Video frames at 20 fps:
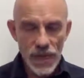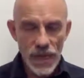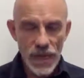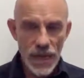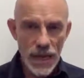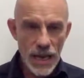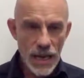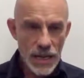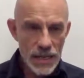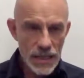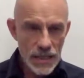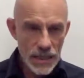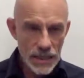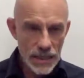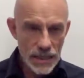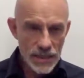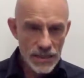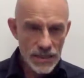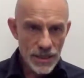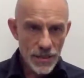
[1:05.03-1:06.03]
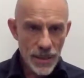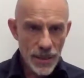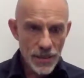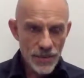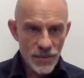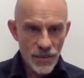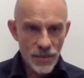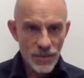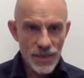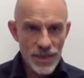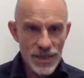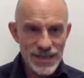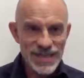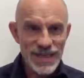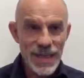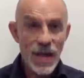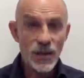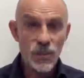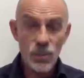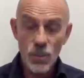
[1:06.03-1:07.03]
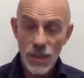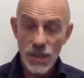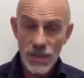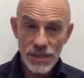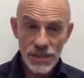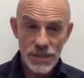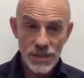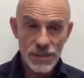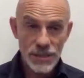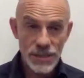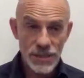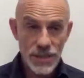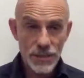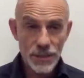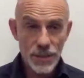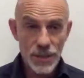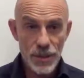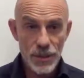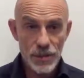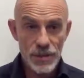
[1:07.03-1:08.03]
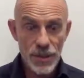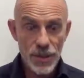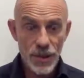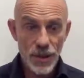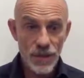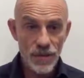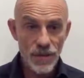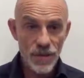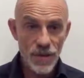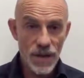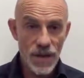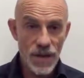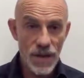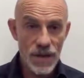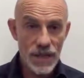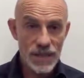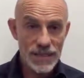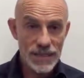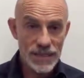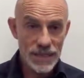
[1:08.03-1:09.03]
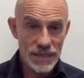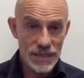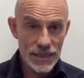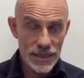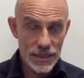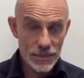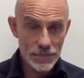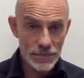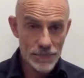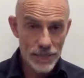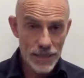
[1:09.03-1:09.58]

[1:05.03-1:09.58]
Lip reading: has come up from the southwestern suburbs of Sydney,